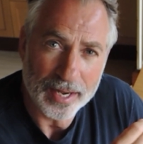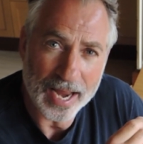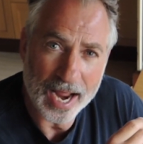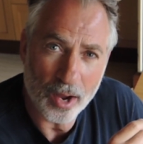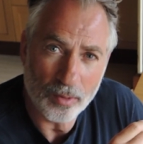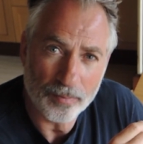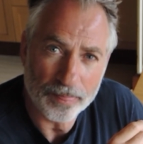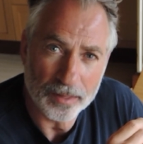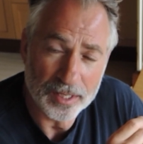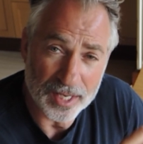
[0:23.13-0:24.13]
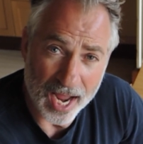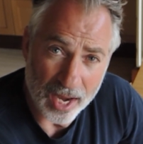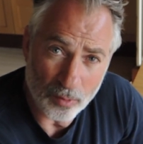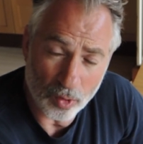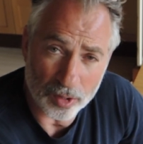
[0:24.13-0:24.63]
Now,
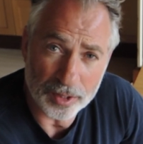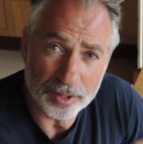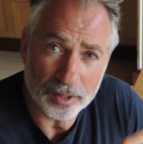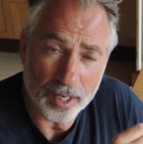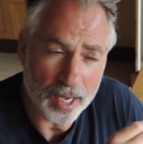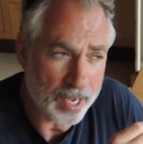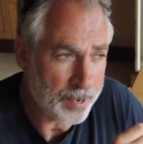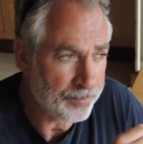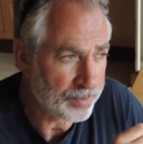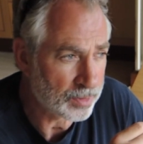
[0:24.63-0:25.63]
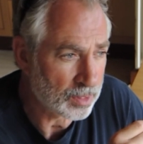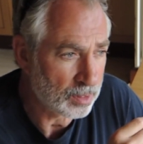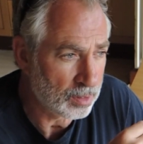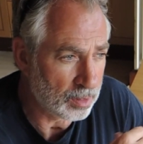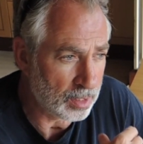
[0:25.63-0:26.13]
Dan Wood,
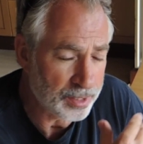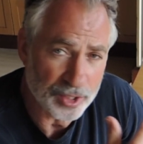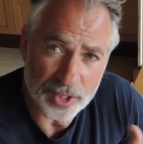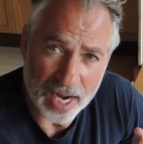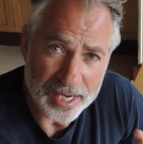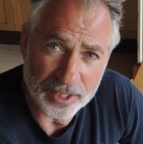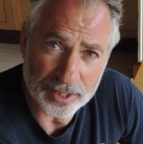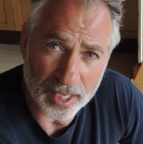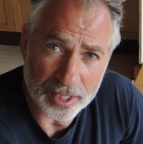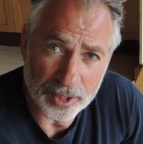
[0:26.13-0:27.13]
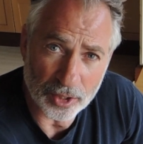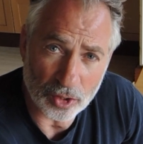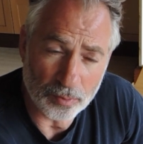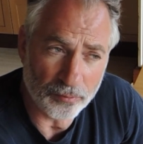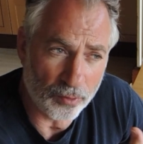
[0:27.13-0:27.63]
in the stages they
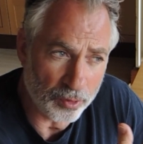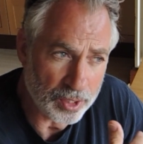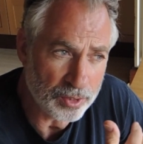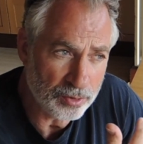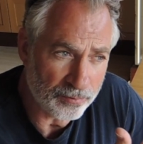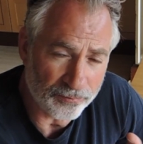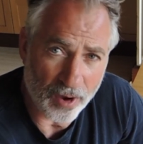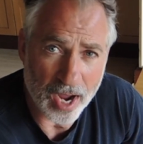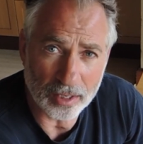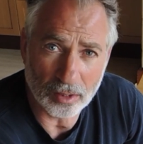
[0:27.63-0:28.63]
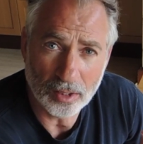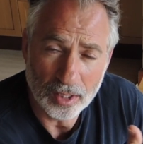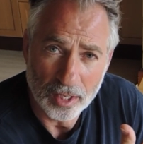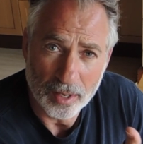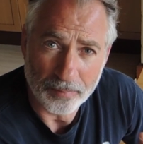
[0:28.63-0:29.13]
do before you do the
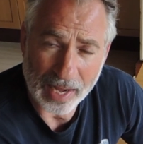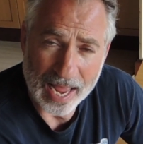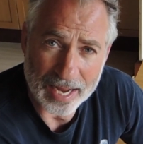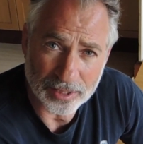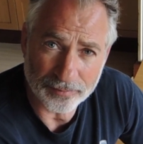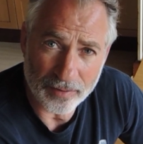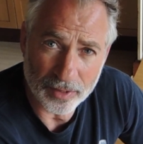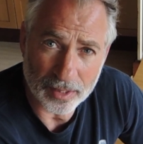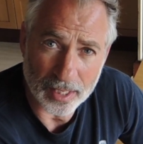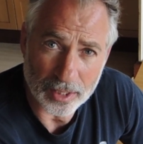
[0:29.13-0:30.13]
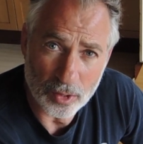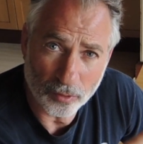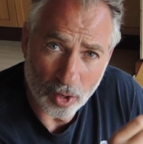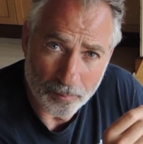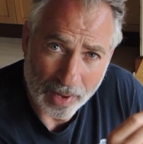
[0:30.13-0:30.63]
final plans of everything,
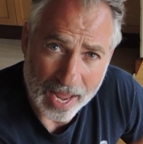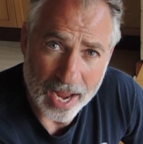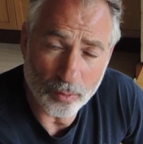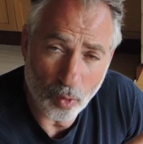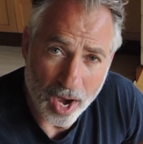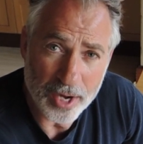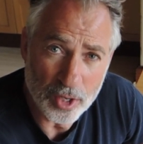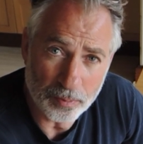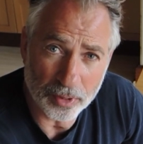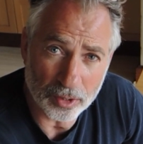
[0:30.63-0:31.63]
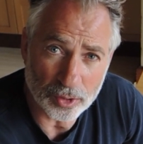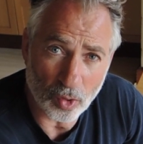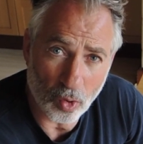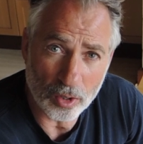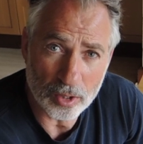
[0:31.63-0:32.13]
you've got to plan where you put
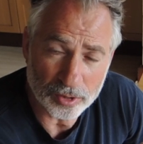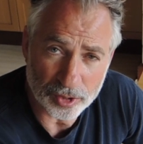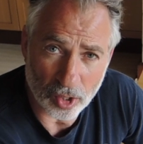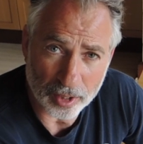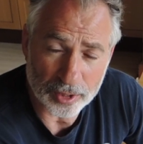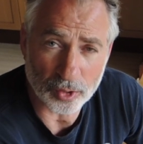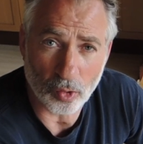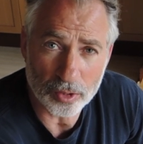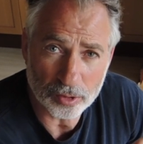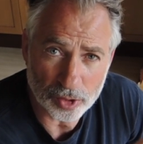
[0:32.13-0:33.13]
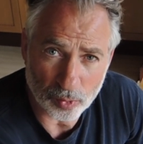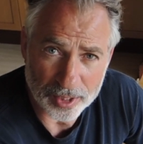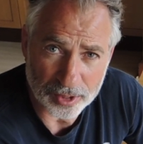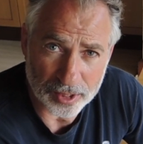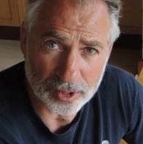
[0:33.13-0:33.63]
all your sockets, all your
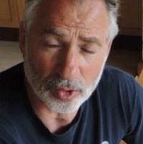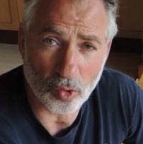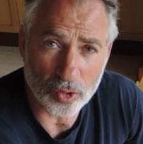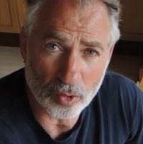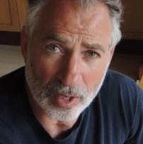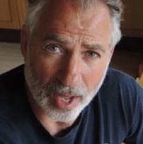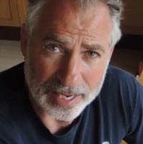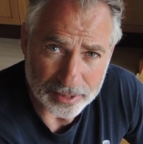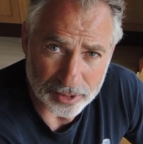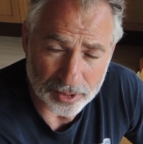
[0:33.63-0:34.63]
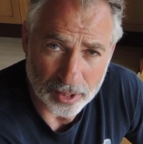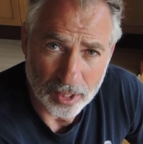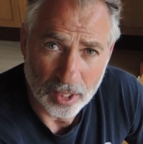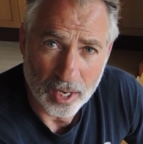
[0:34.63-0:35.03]
switches, all your lights,